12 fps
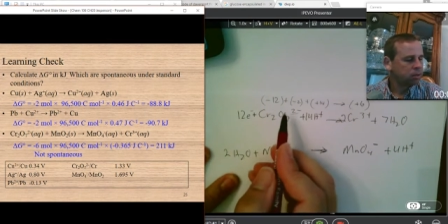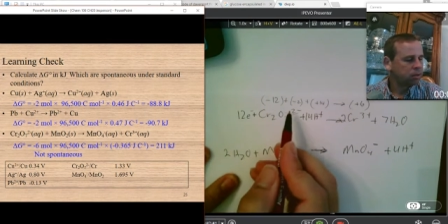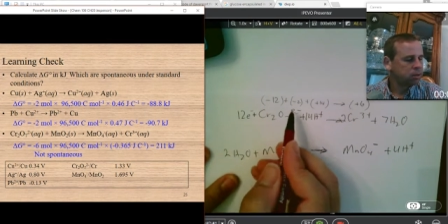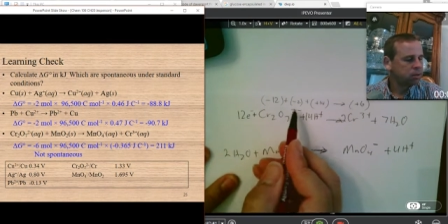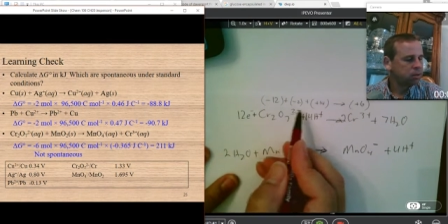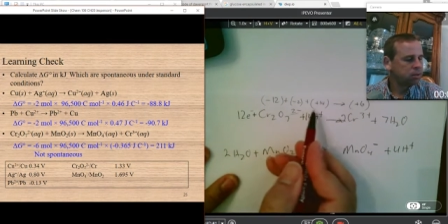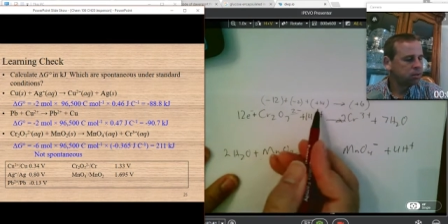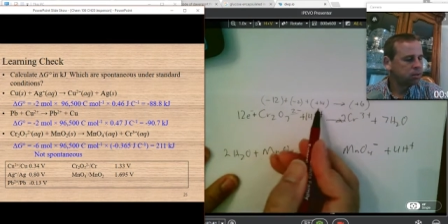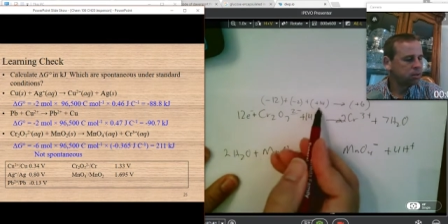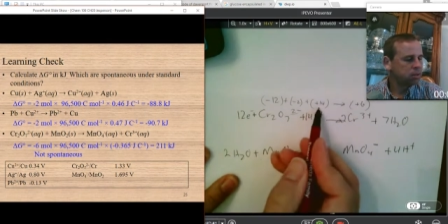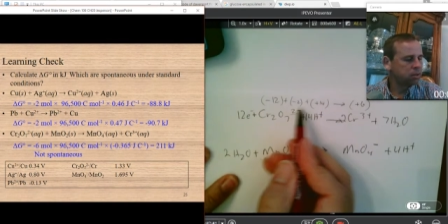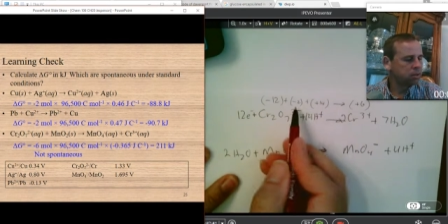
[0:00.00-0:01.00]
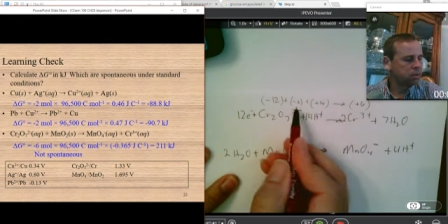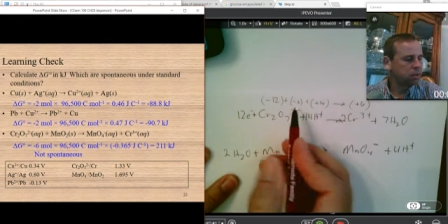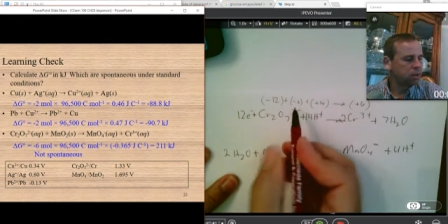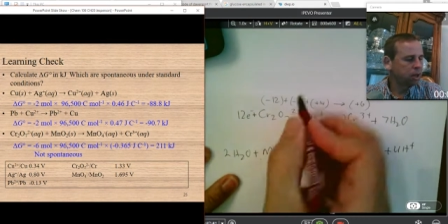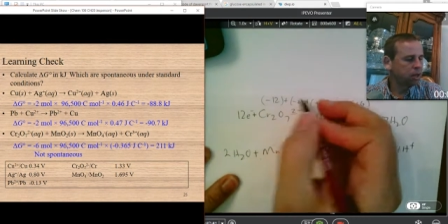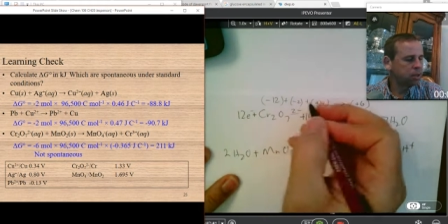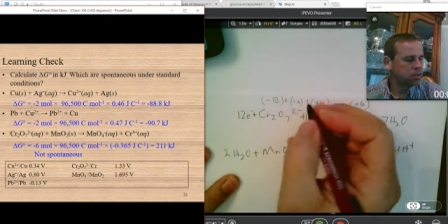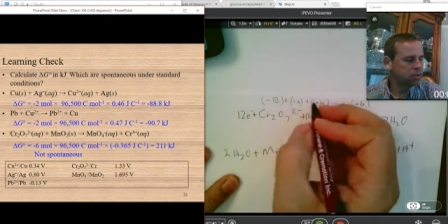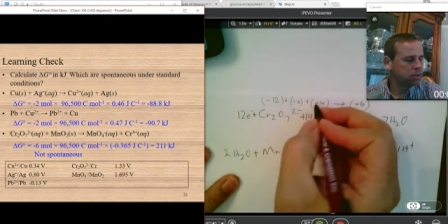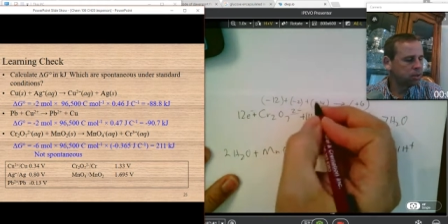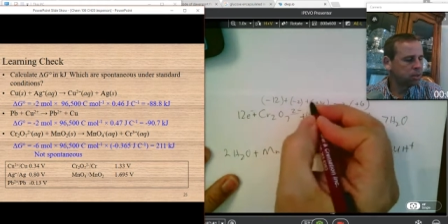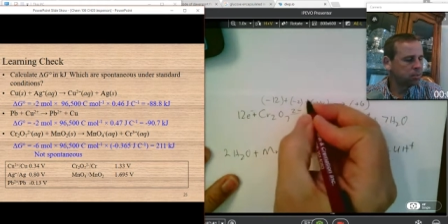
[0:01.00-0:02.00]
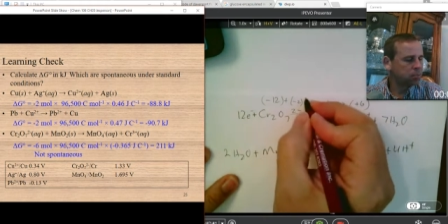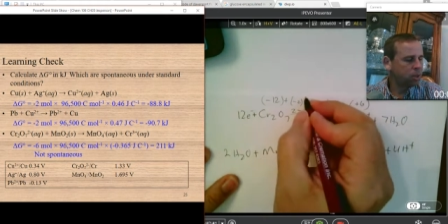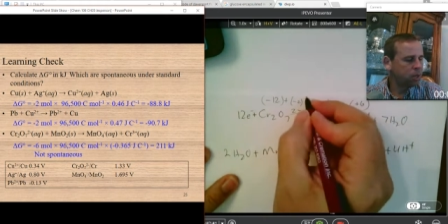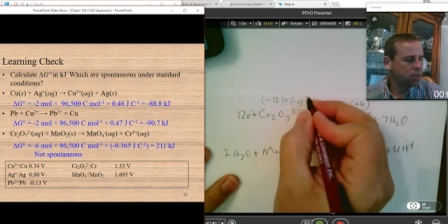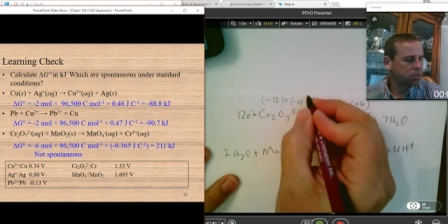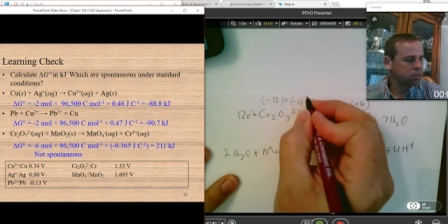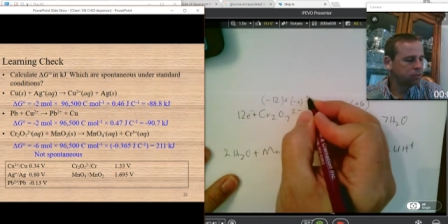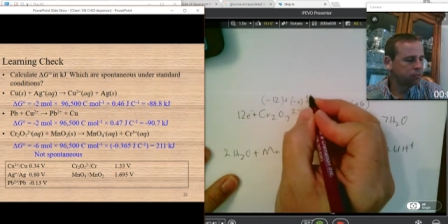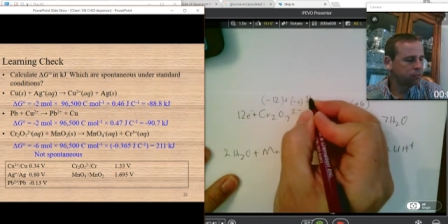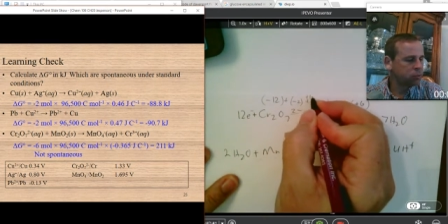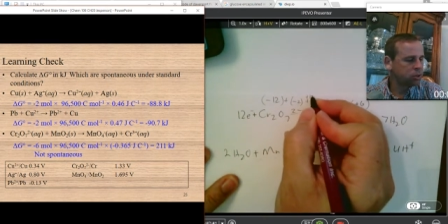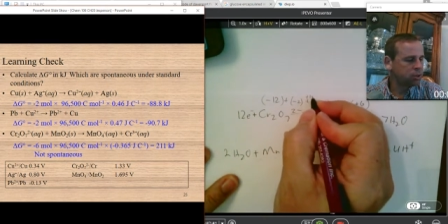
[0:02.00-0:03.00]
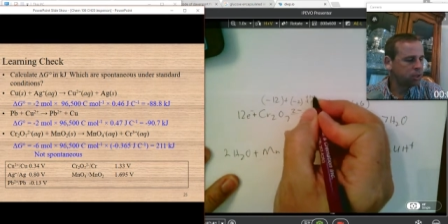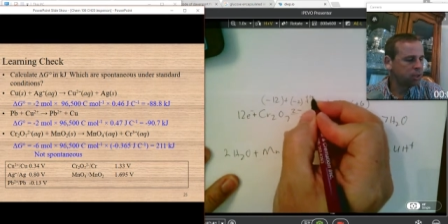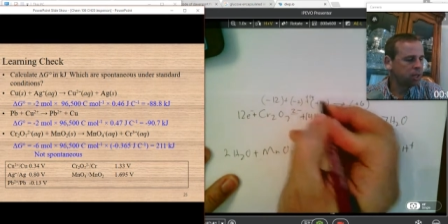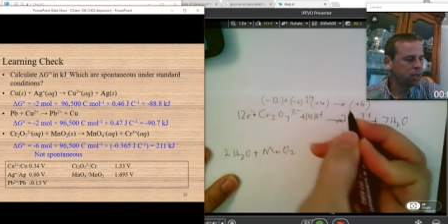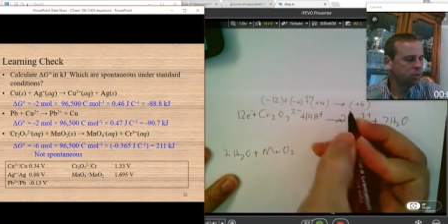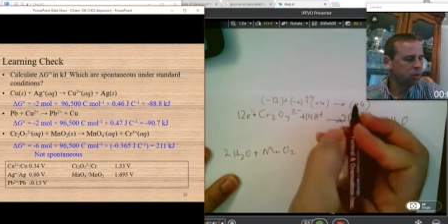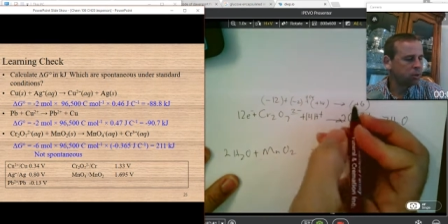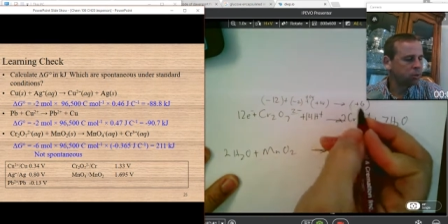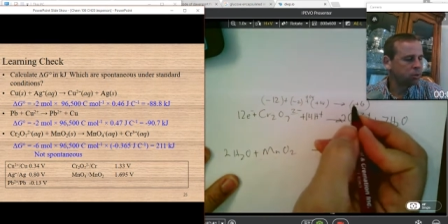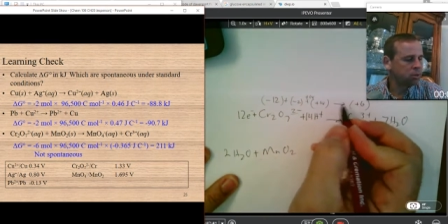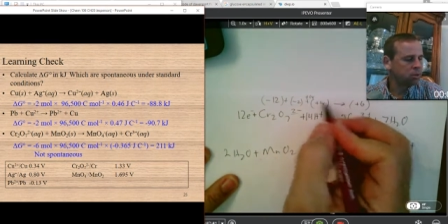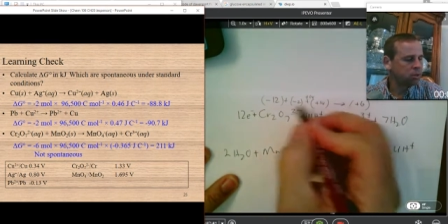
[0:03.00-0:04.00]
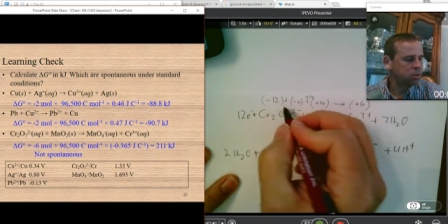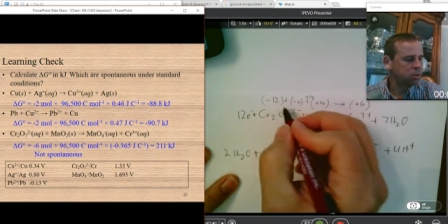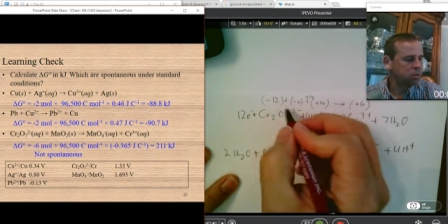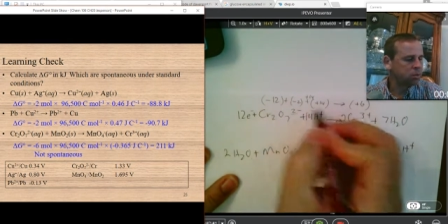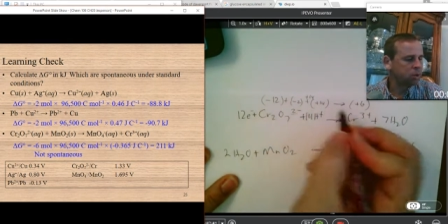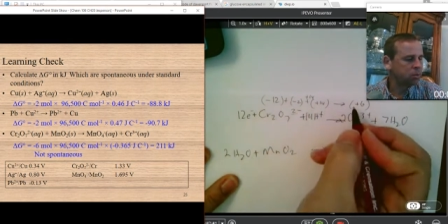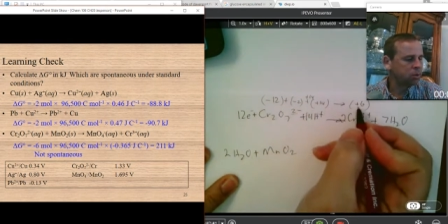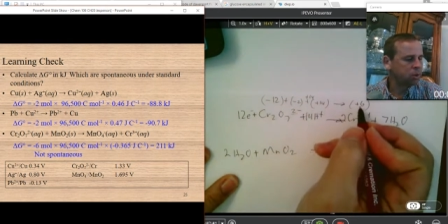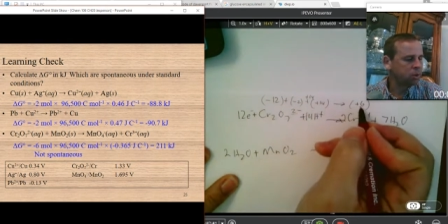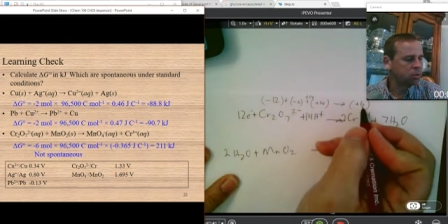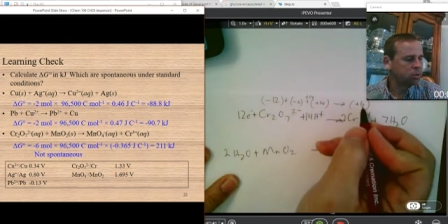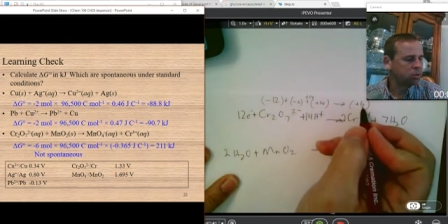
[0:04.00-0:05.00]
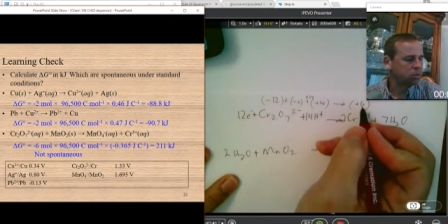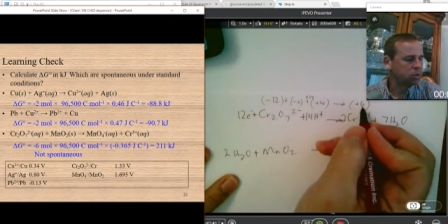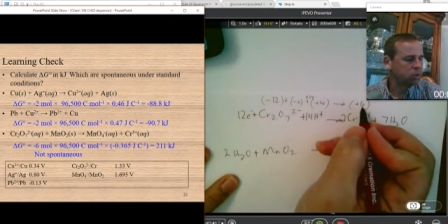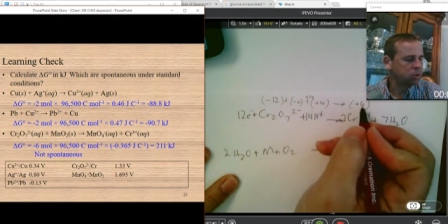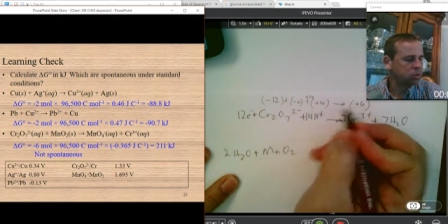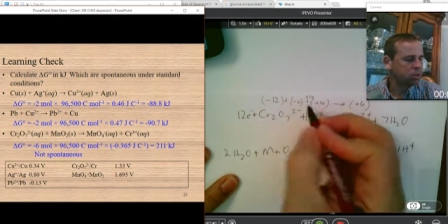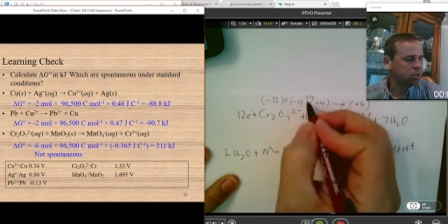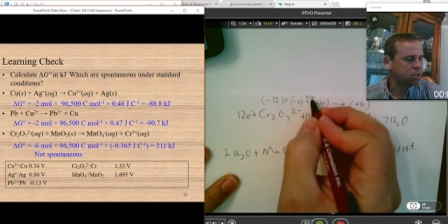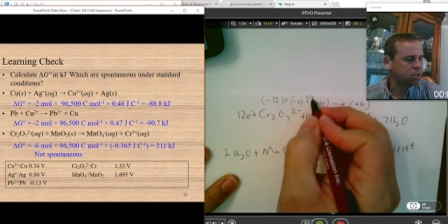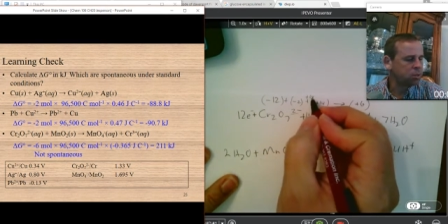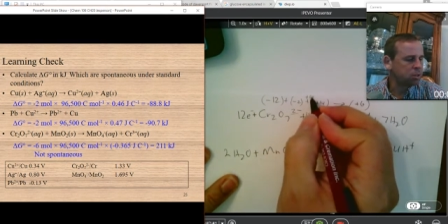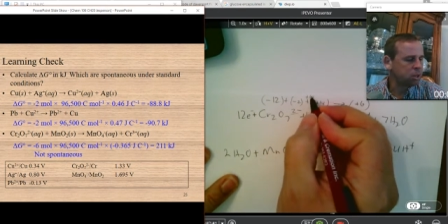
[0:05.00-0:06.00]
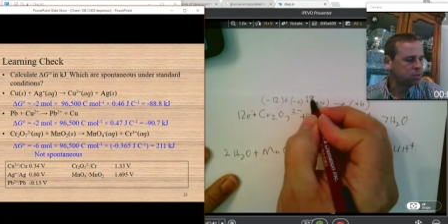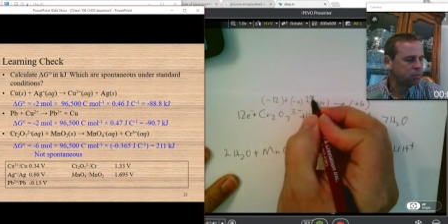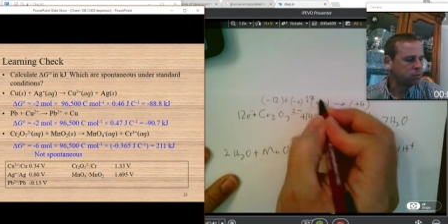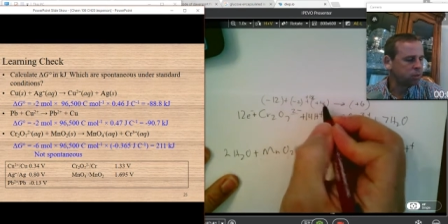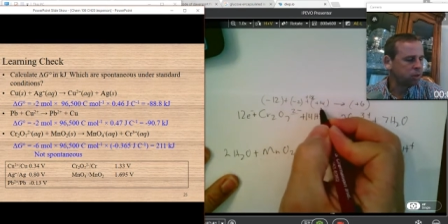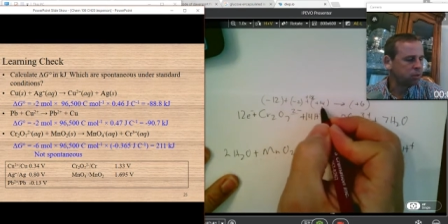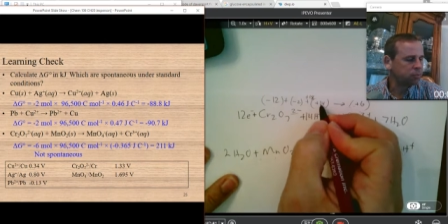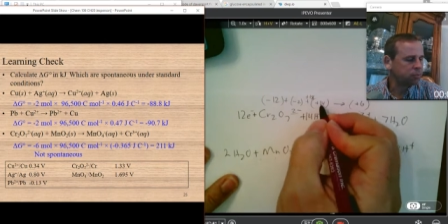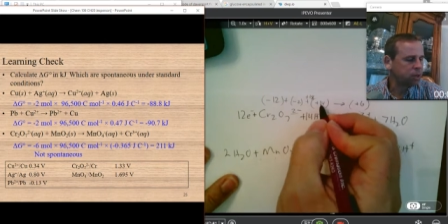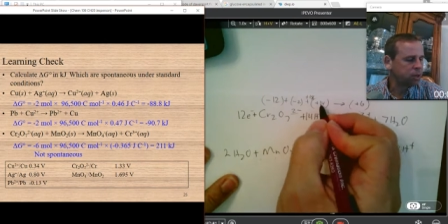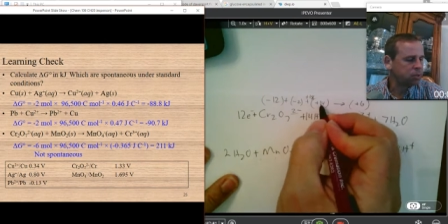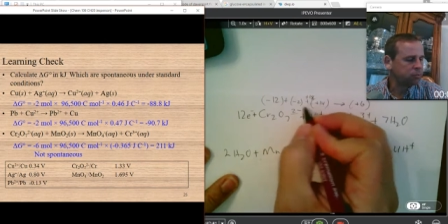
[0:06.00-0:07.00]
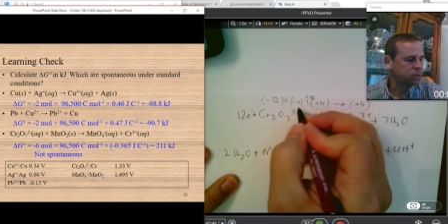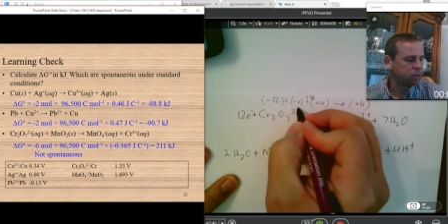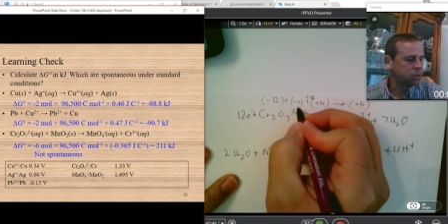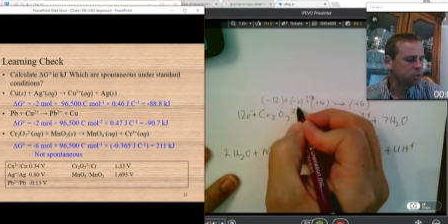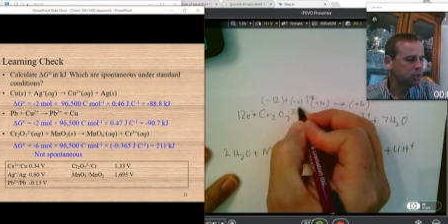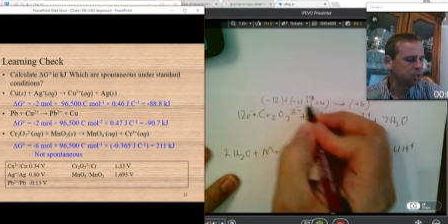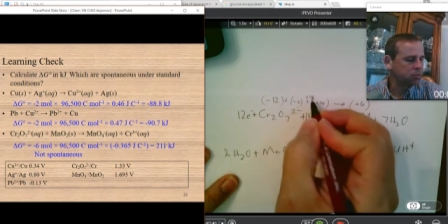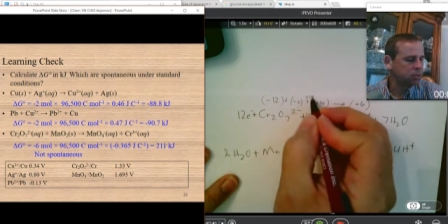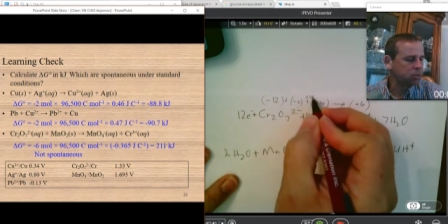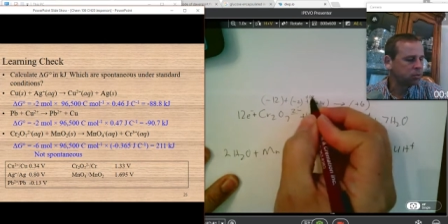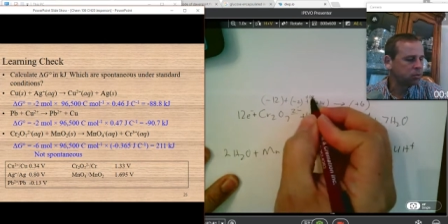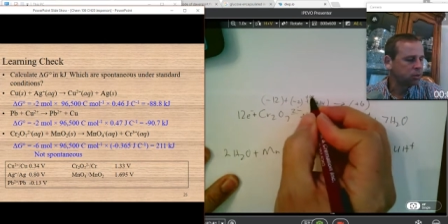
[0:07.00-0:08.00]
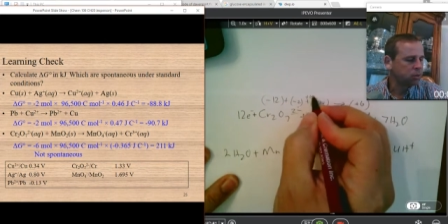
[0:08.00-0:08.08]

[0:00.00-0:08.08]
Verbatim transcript: This is has a positive 14, I don't want to go to a 0. I want to go to a, sorry, this is a positive 12, positive 14, negative 2.